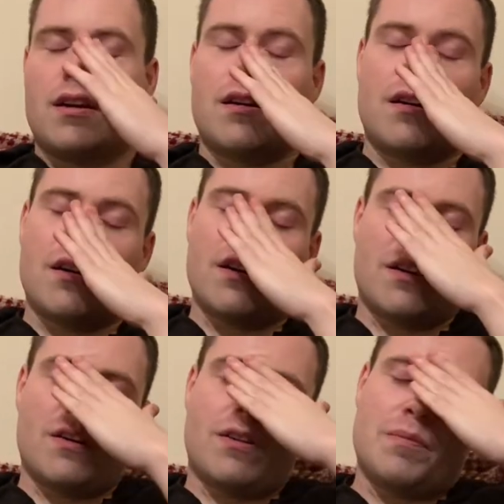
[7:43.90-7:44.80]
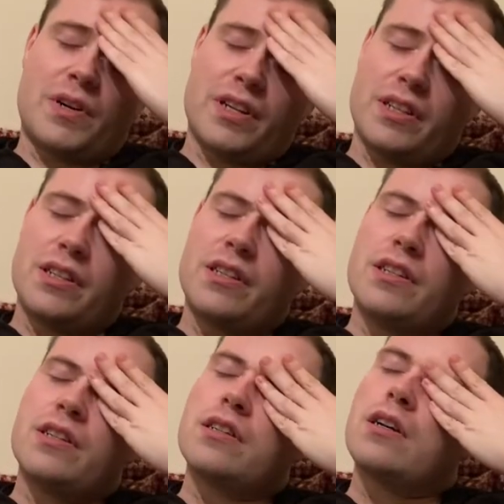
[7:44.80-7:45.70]
Oh my
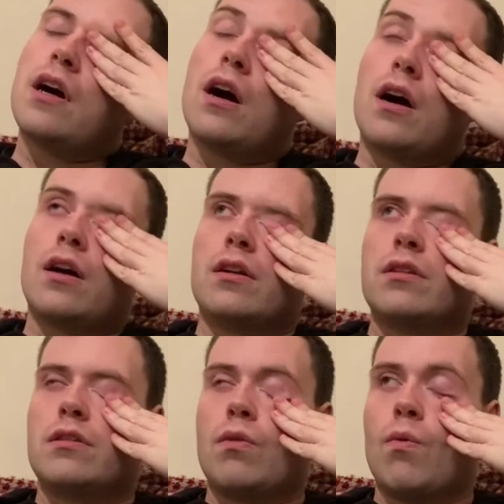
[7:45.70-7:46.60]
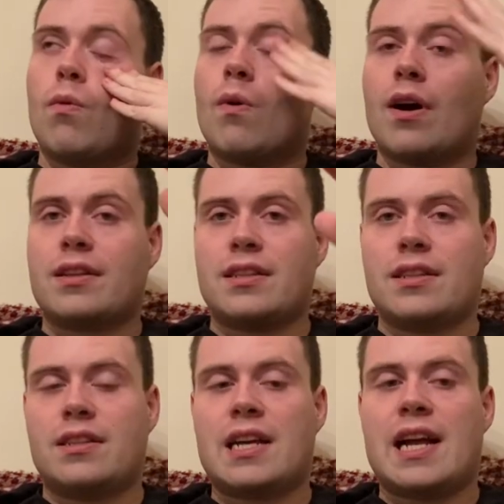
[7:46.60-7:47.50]
God, what
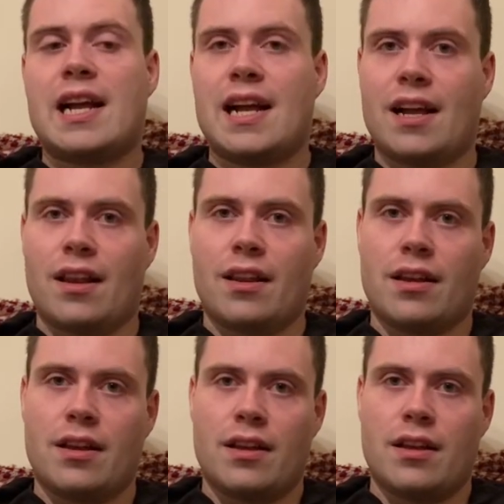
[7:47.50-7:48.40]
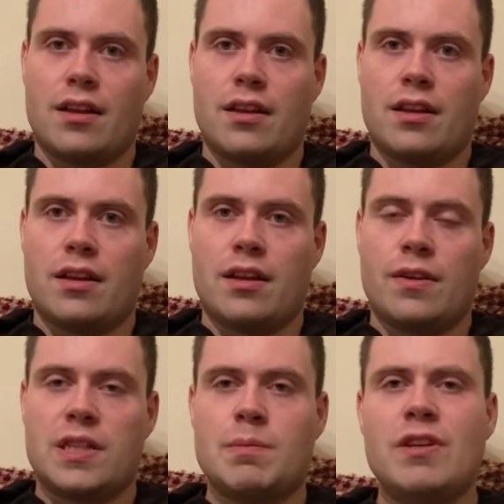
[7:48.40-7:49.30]
the hell?
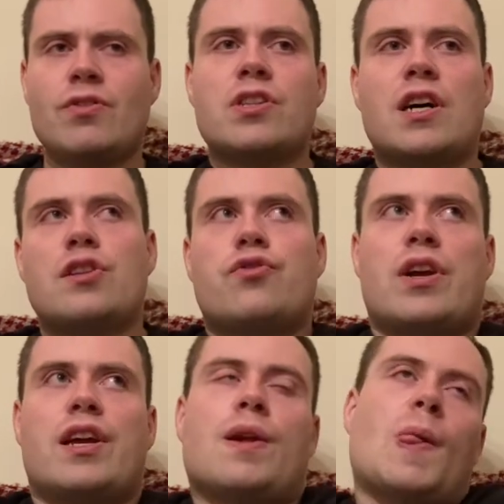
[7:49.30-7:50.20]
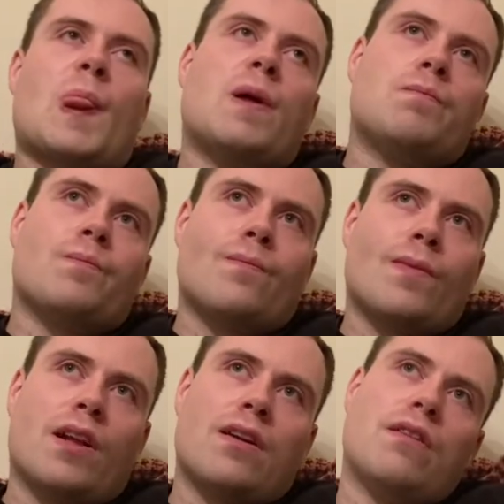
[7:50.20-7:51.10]
Demetrius Andre,
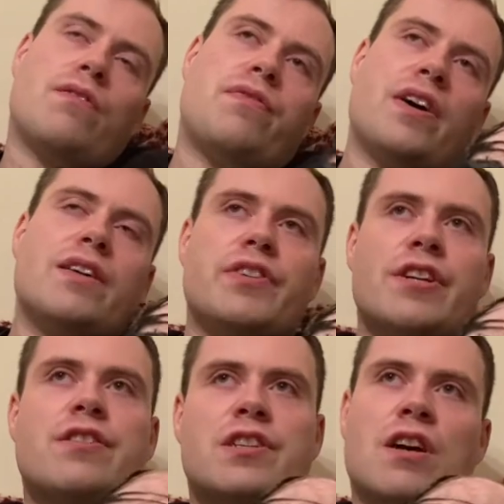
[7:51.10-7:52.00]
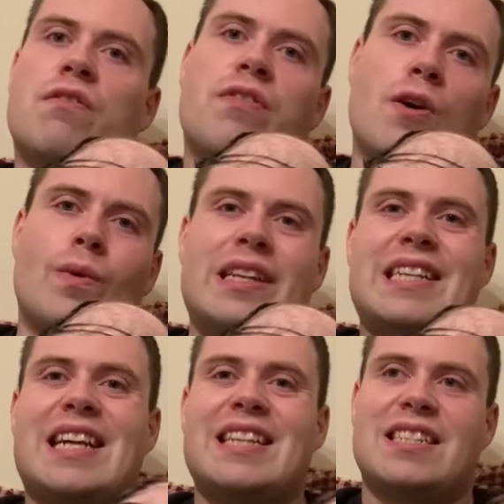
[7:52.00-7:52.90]
5 years ago, fought Willie
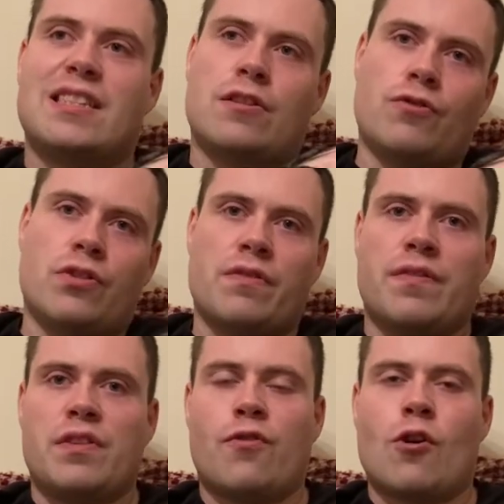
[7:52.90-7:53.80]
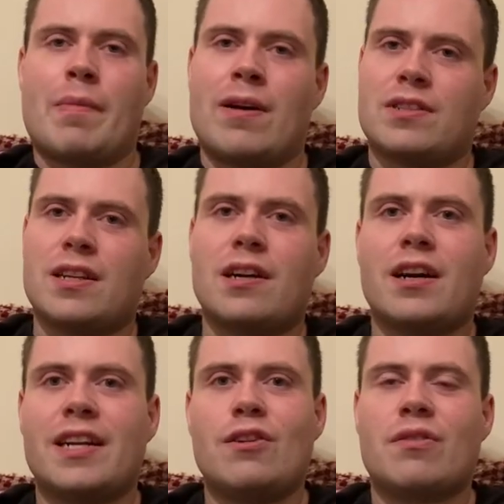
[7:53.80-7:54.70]
Nelson at 154 pounds. I
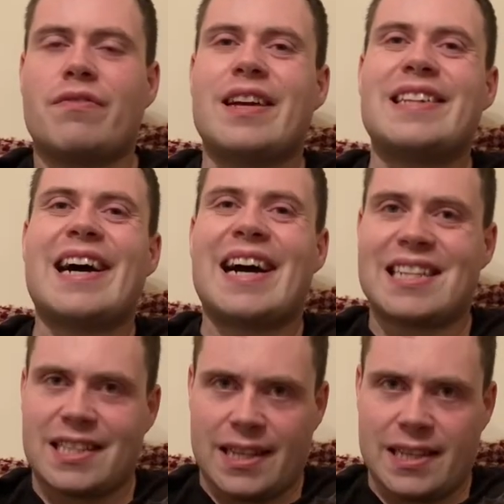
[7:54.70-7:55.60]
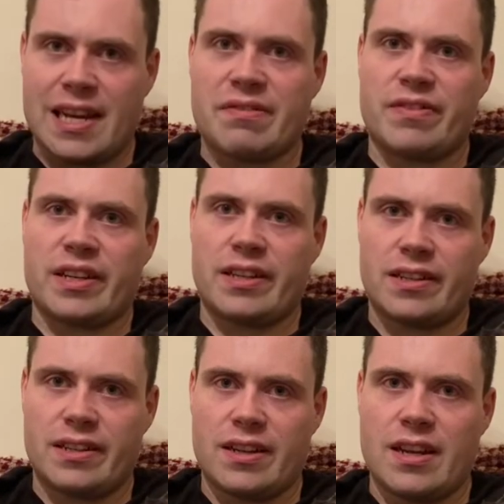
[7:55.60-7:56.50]
thought he looked fantastic in that
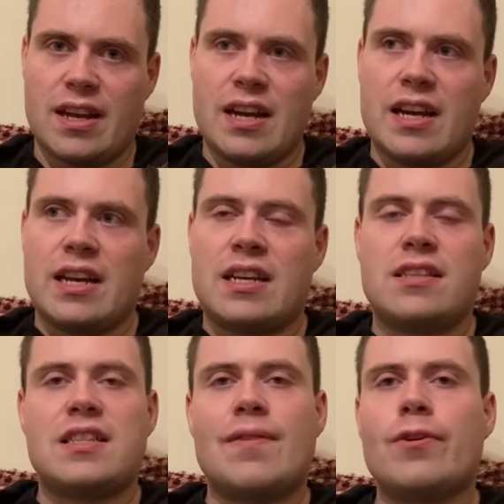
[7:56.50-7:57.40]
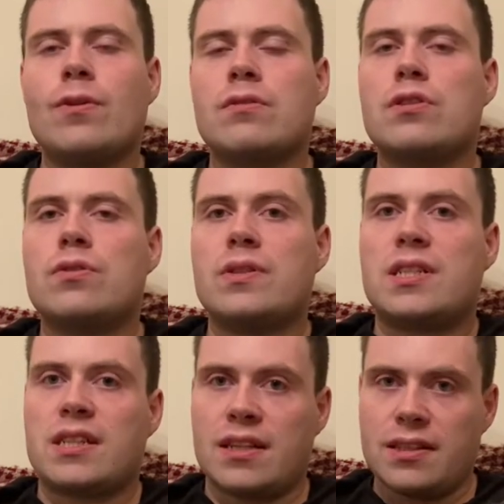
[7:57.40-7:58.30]
fight. He's never looked as good
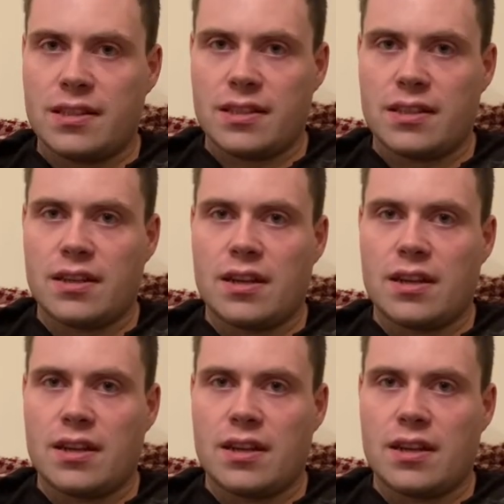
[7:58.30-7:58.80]
since.